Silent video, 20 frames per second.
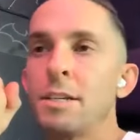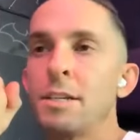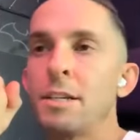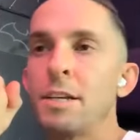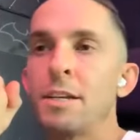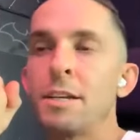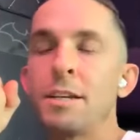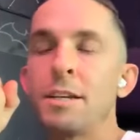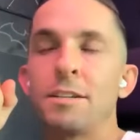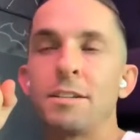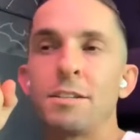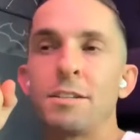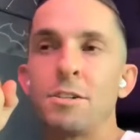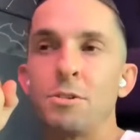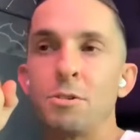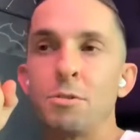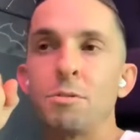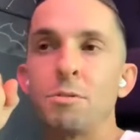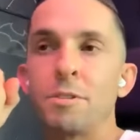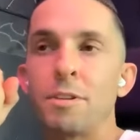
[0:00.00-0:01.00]
and to
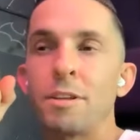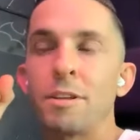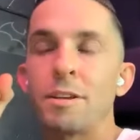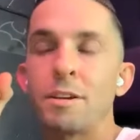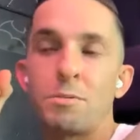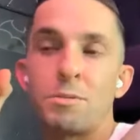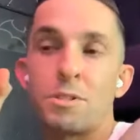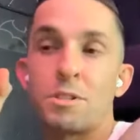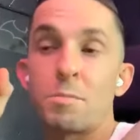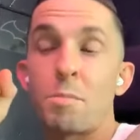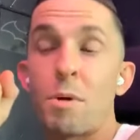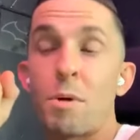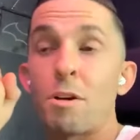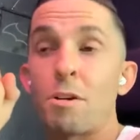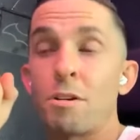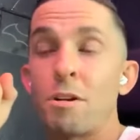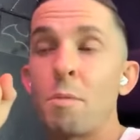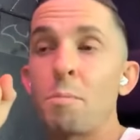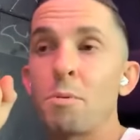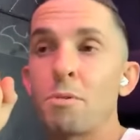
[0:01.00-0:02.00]
do that was to
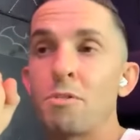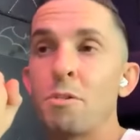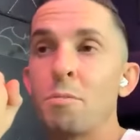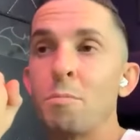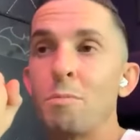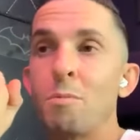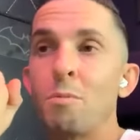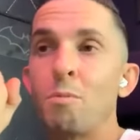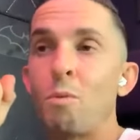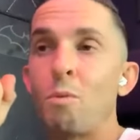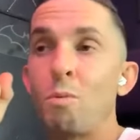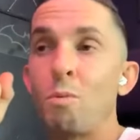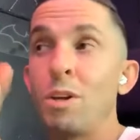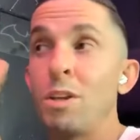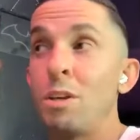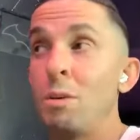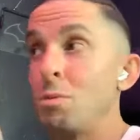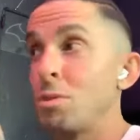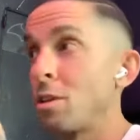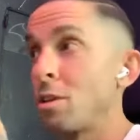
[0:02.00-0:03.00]
partner up with him when
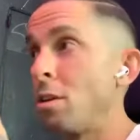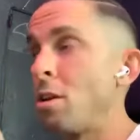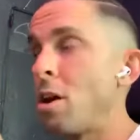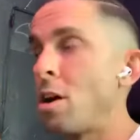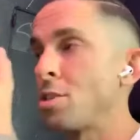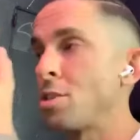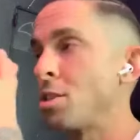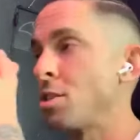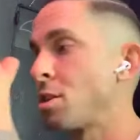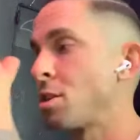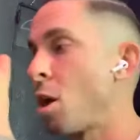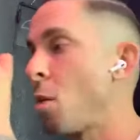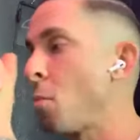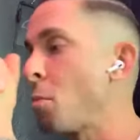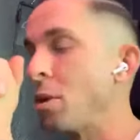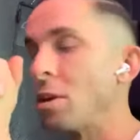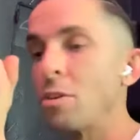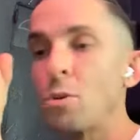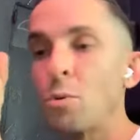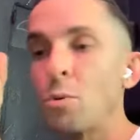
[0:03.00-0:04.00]
he was going to launch this
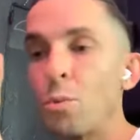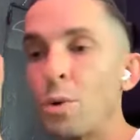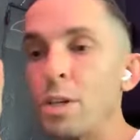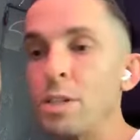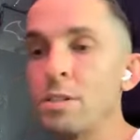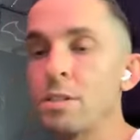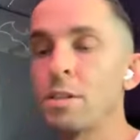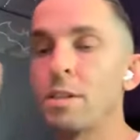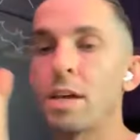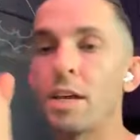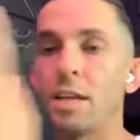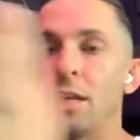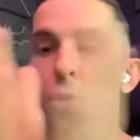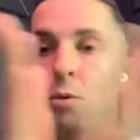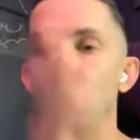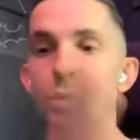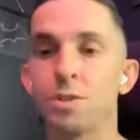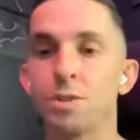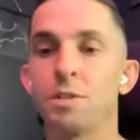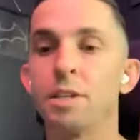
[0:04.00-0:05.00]
company. And the reason that he
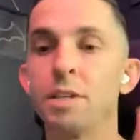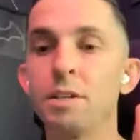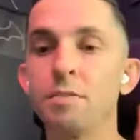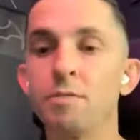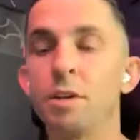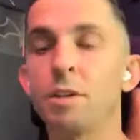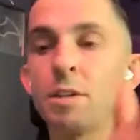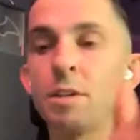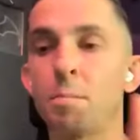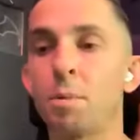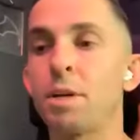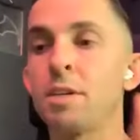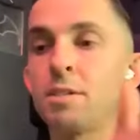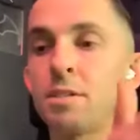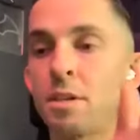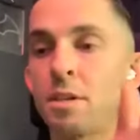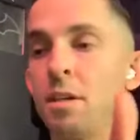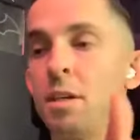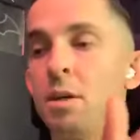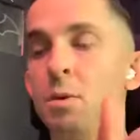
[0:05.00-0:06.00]
was leaving the place
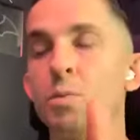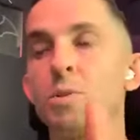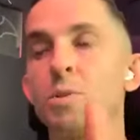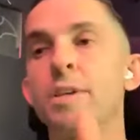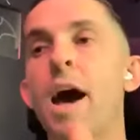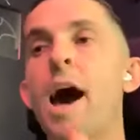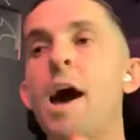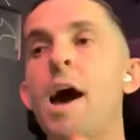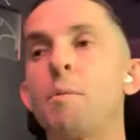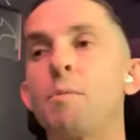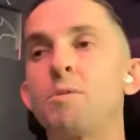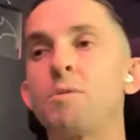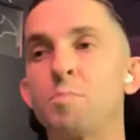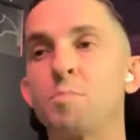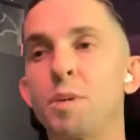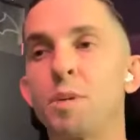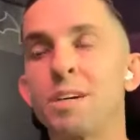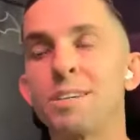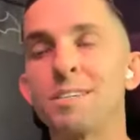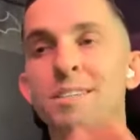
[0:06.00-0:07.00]
that he was at was
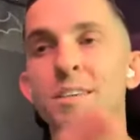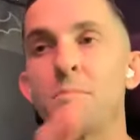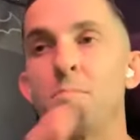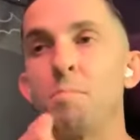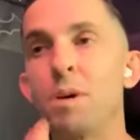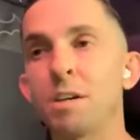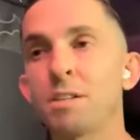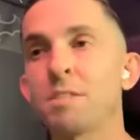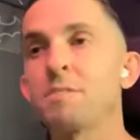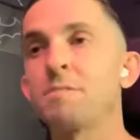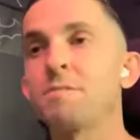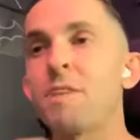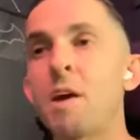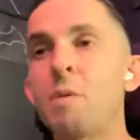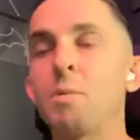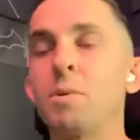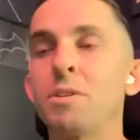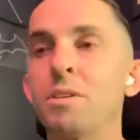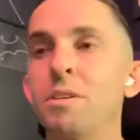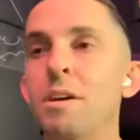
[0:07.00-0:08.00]
because they picked a fight
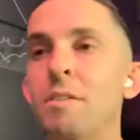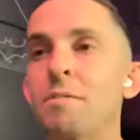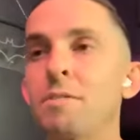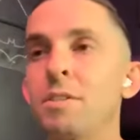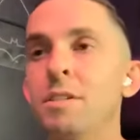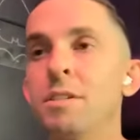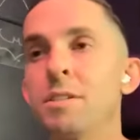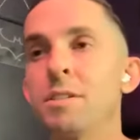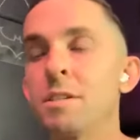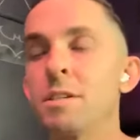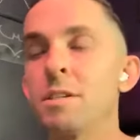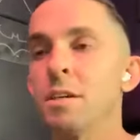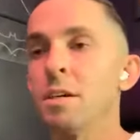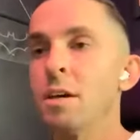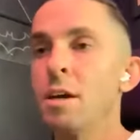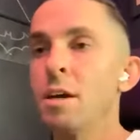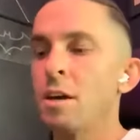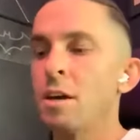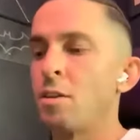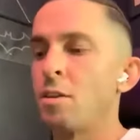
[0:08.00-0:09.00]
with the FTC.
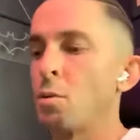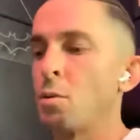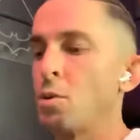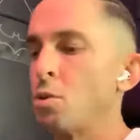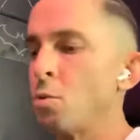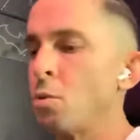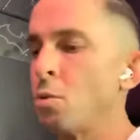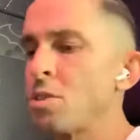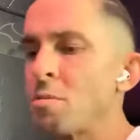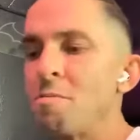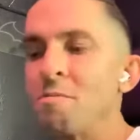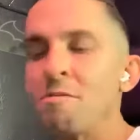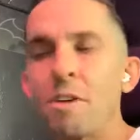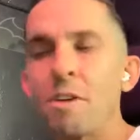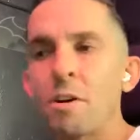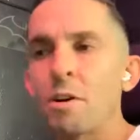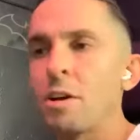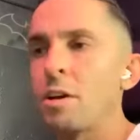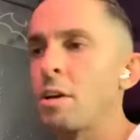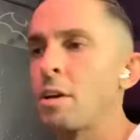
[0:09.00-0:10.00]
They were doing some
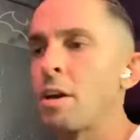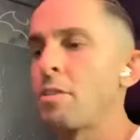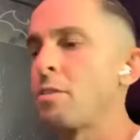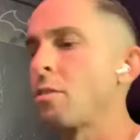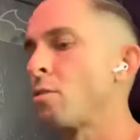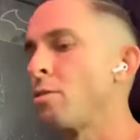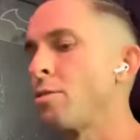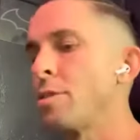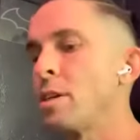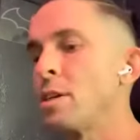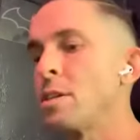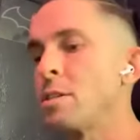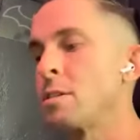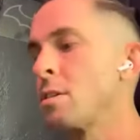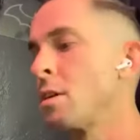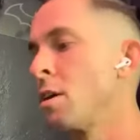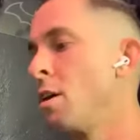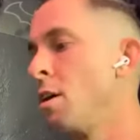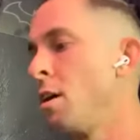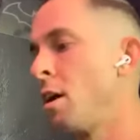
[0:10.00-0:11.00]
very unethical things,
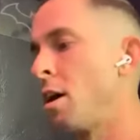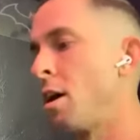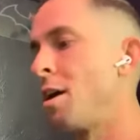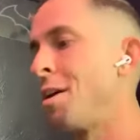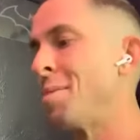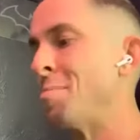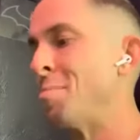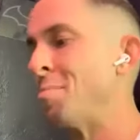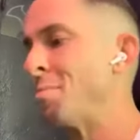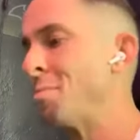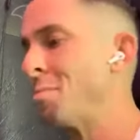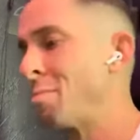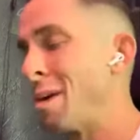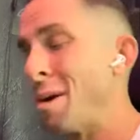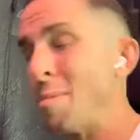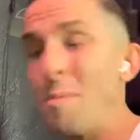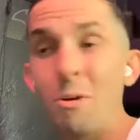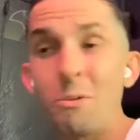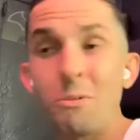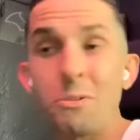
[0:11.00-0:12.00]

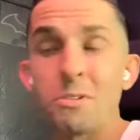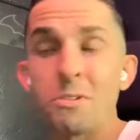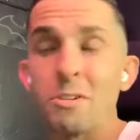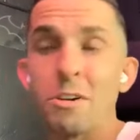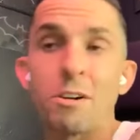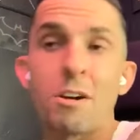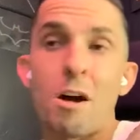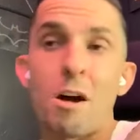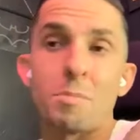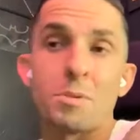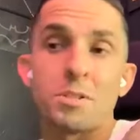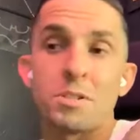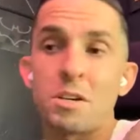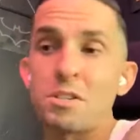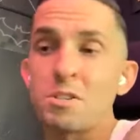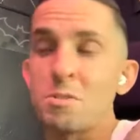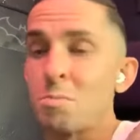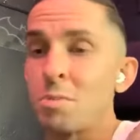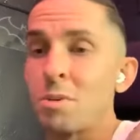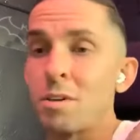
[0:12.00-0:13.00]
primarily in their
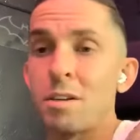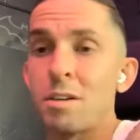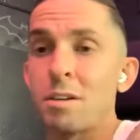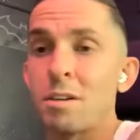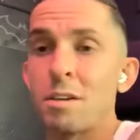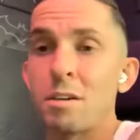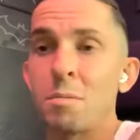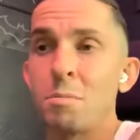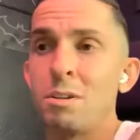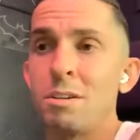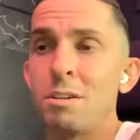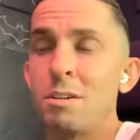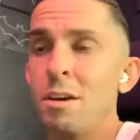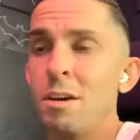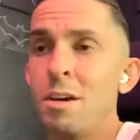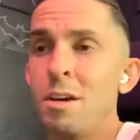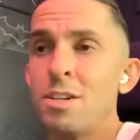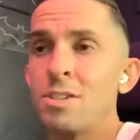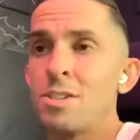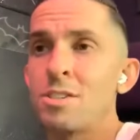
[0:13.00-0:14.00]
compensation plan. I mean,
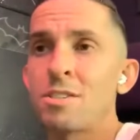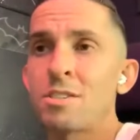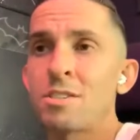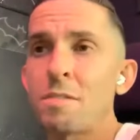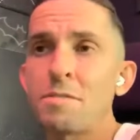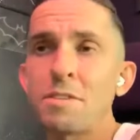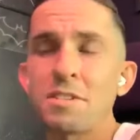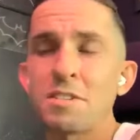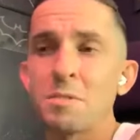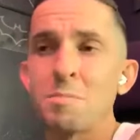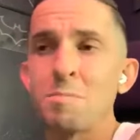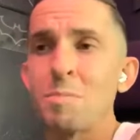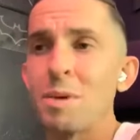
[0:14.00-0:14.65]
just stuff that didn't